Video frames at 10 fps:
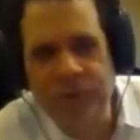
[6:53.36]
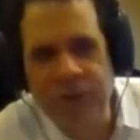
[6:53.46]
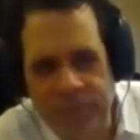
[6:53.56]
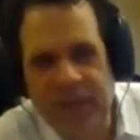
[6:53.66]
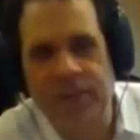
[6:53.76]

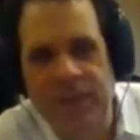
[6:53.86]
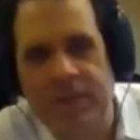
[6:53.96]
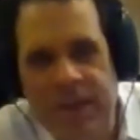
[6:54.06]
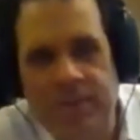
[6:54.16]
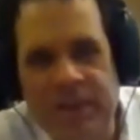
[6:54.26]
B, B,
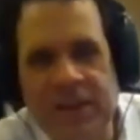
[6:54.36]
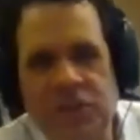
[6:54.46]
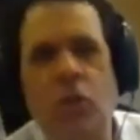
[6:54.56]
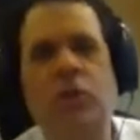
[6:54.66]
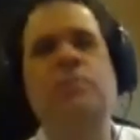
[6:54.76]
B, B.
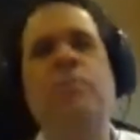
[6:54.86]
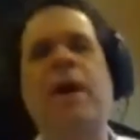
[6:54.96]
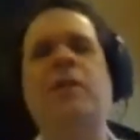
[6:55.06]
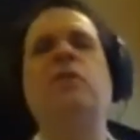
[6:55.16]
So it's better